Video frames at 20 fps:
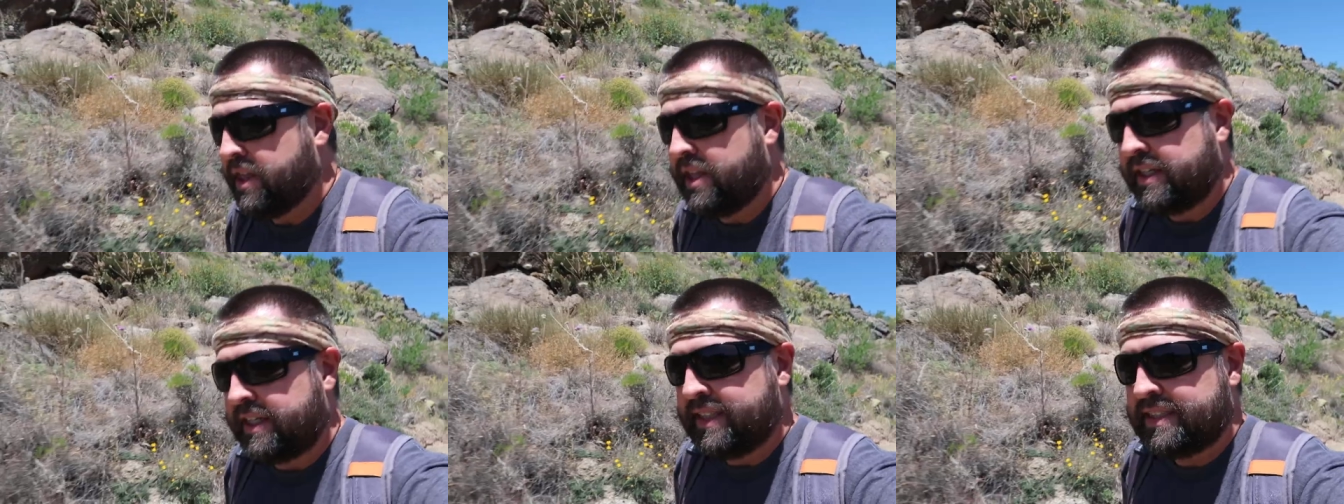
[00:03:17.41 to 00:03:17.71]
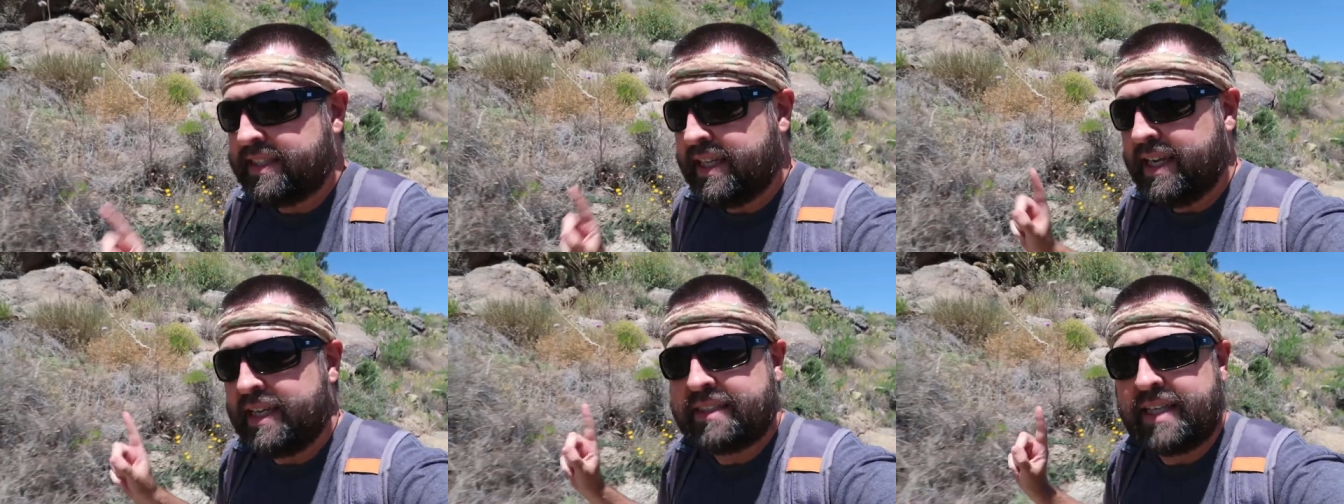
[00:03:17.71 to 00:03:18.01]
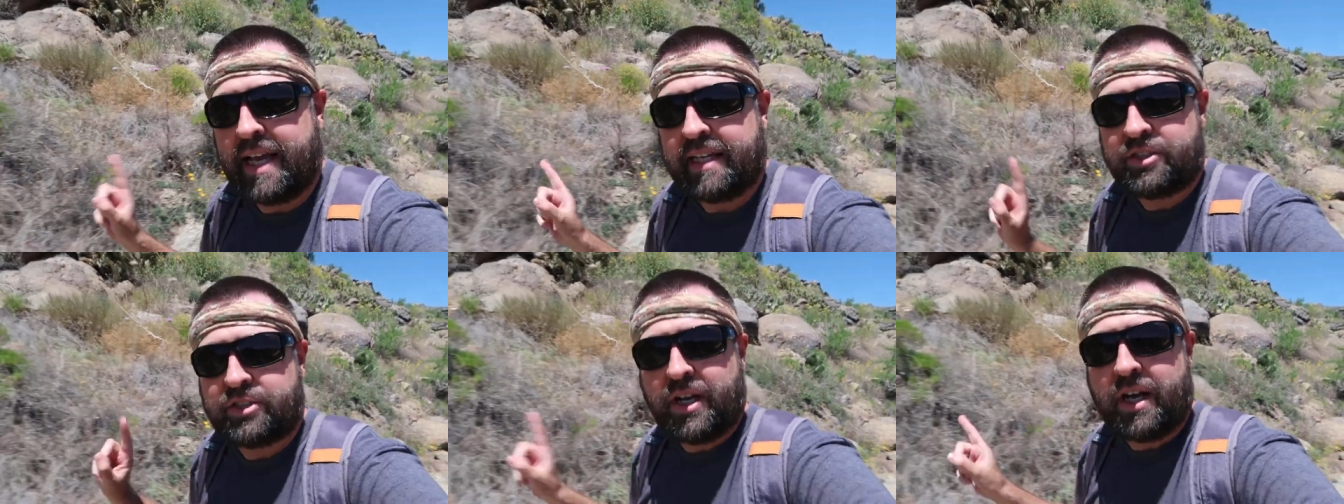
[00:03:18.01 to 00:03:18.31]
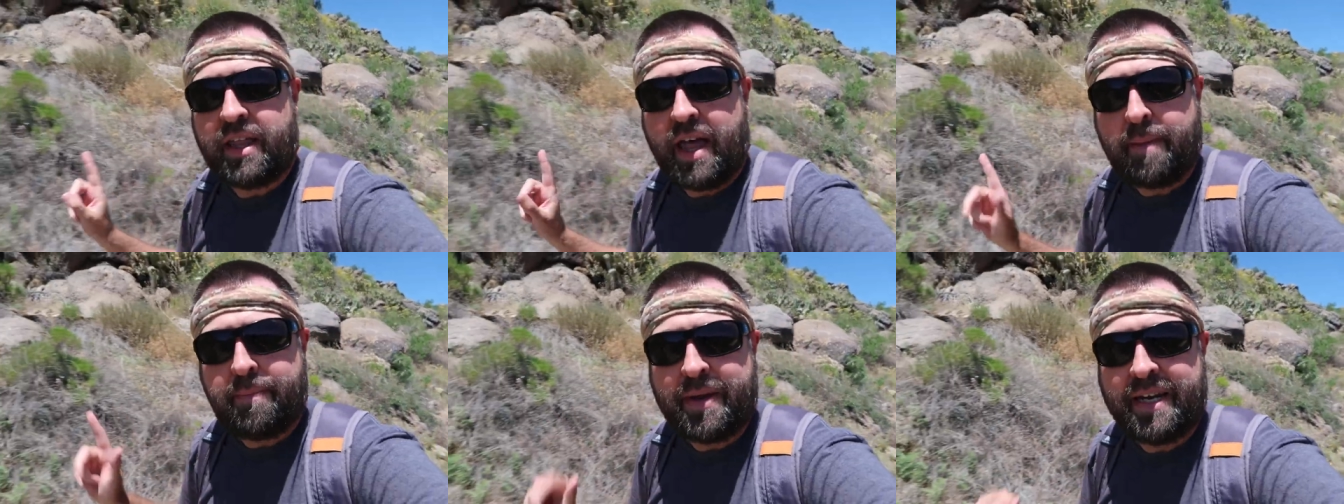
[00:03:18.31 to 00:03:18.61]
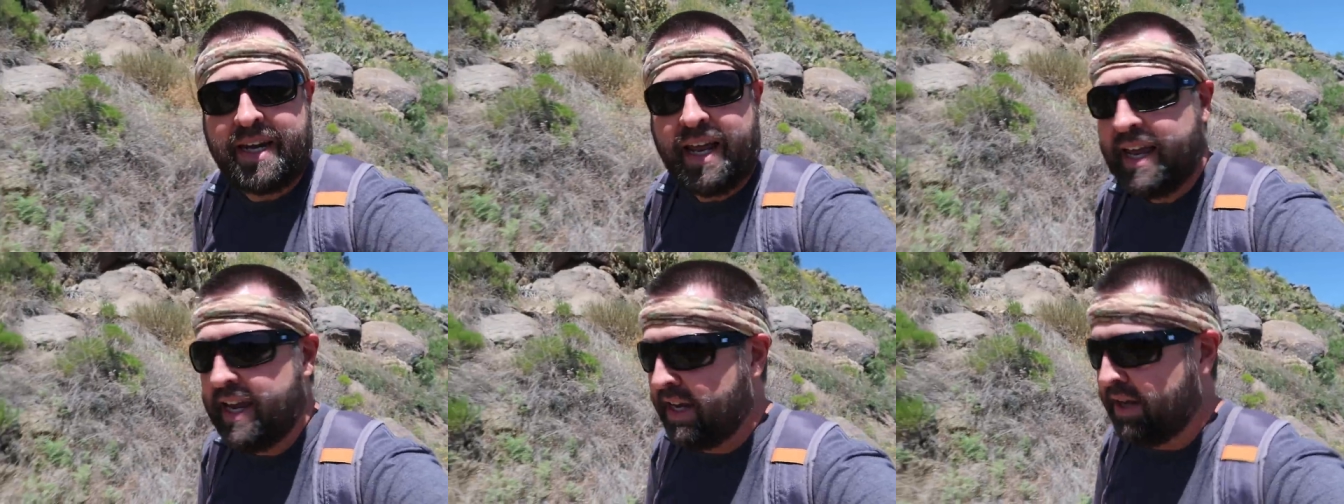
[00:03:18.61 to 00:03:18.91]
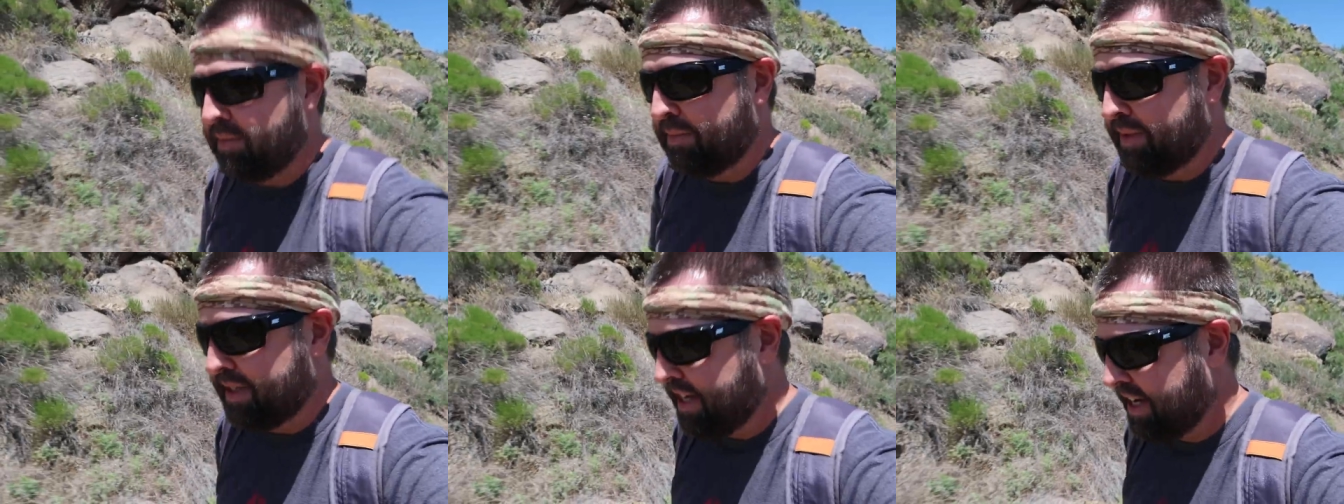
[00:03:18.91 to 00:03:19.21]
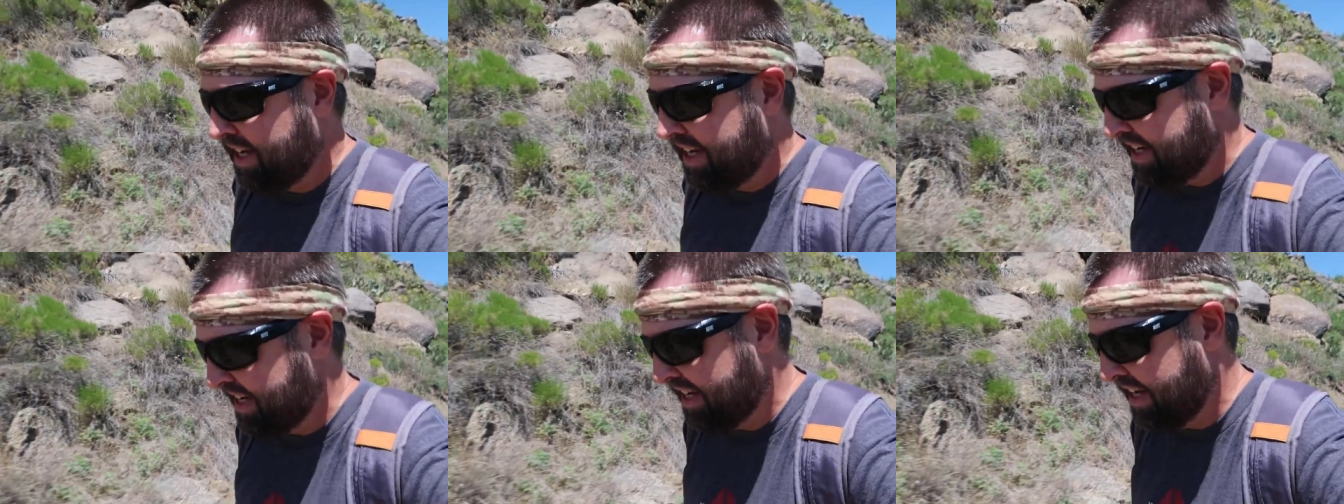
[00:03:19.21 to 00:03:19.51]
the disease that shall not be named
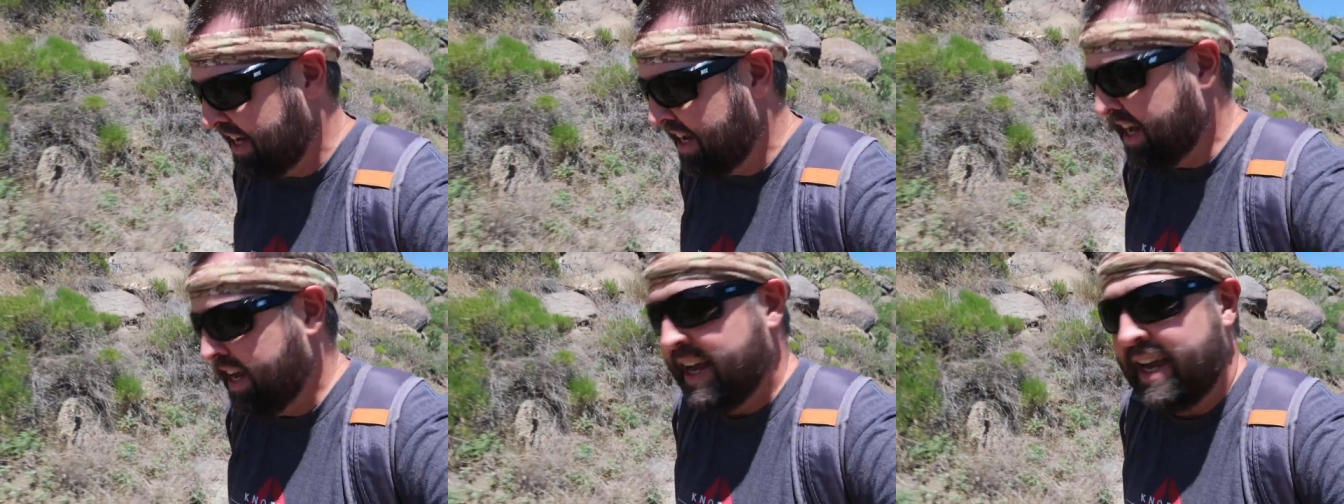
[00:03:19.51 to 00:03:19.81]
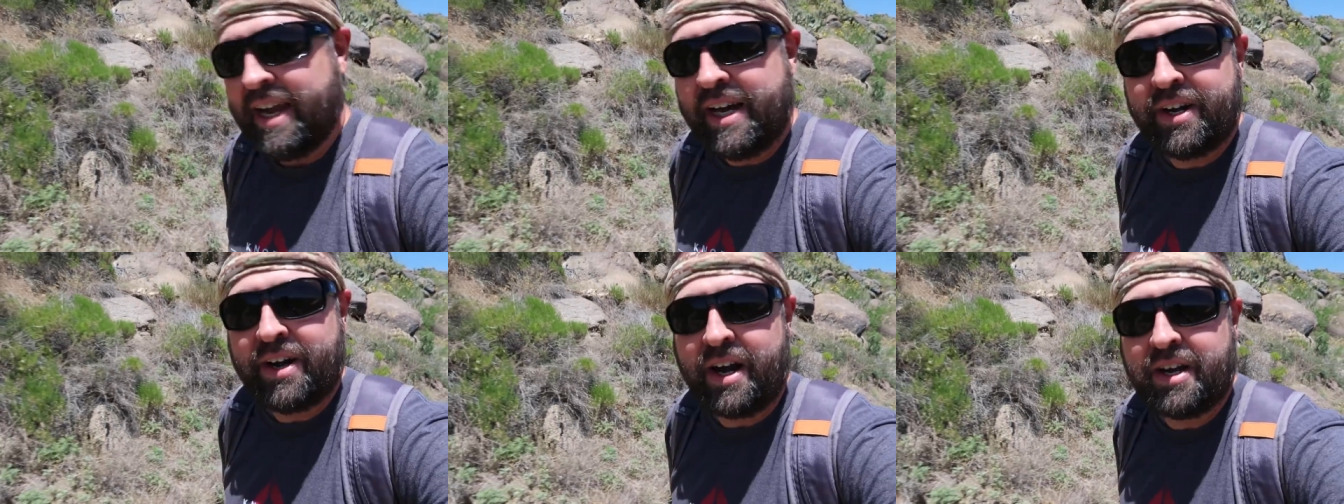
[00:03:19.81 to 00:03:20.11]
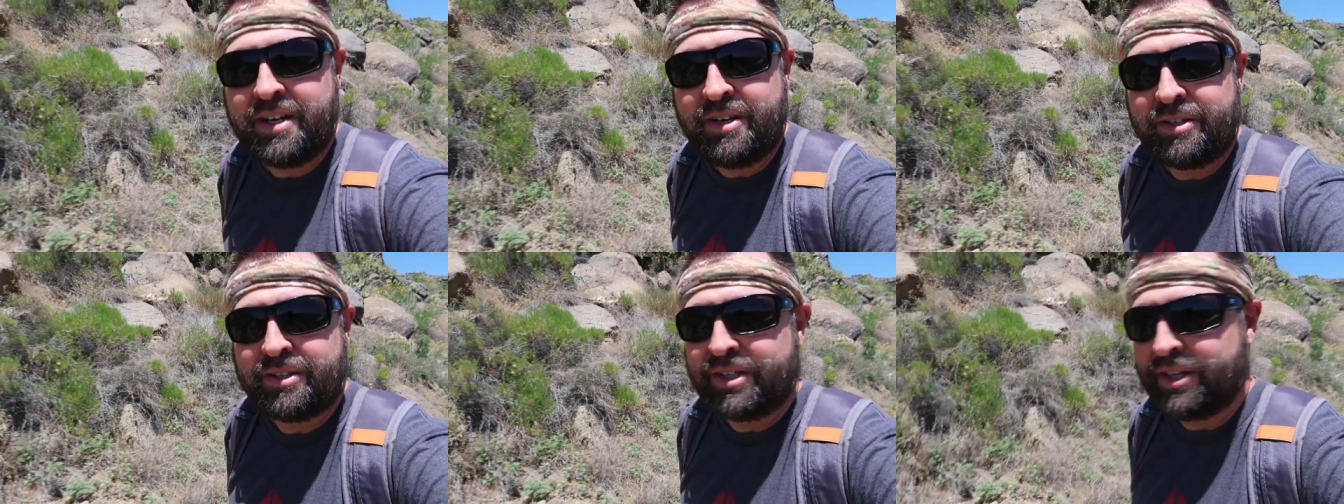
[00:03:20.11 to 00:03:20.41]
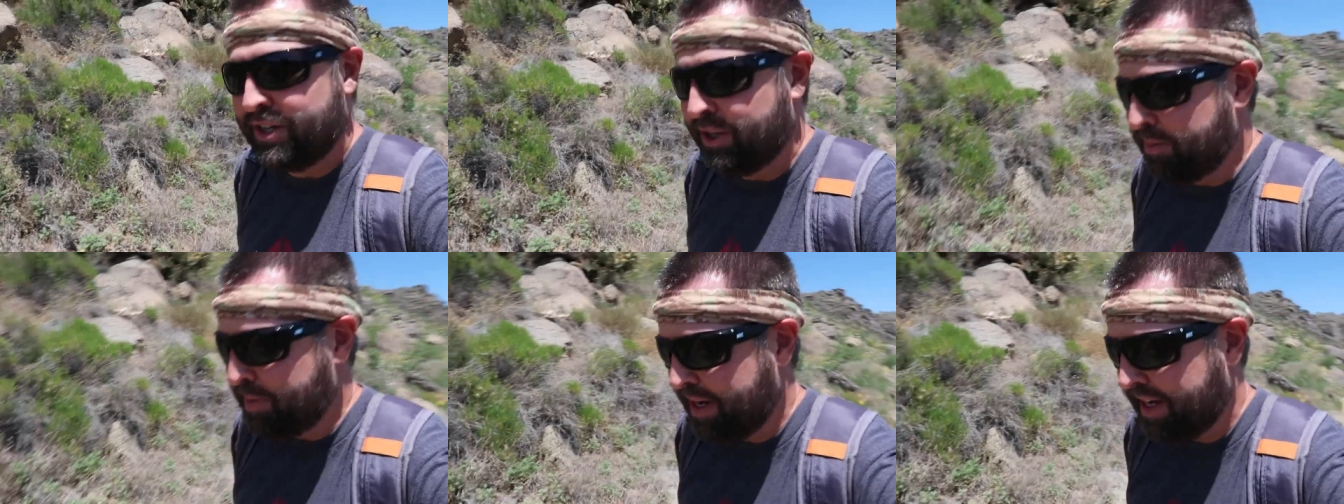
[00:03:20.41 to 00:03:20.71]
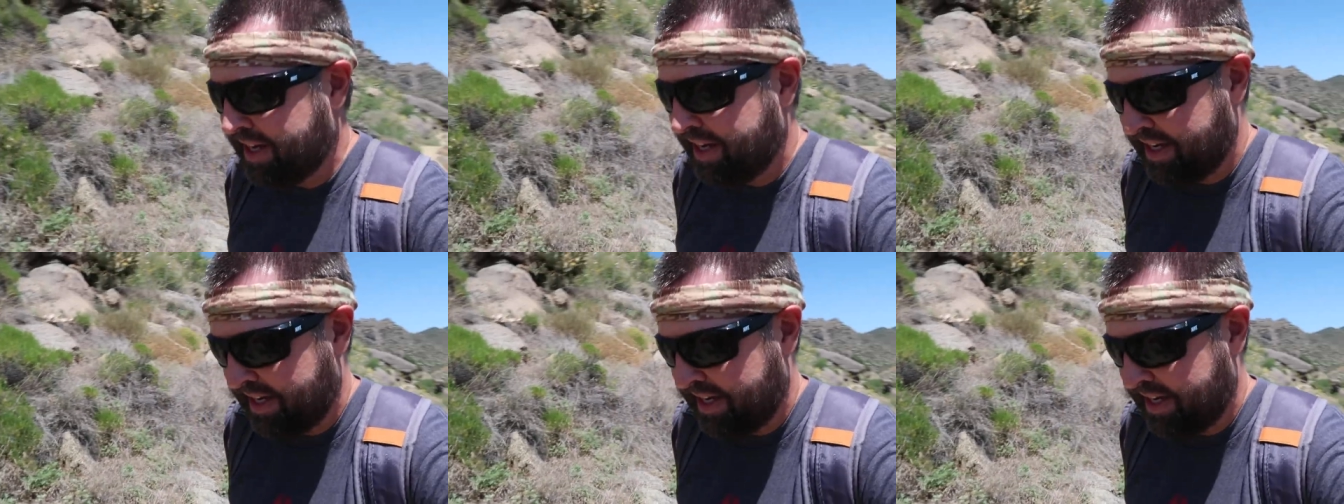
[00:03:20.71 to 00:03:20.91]
here on YouTube,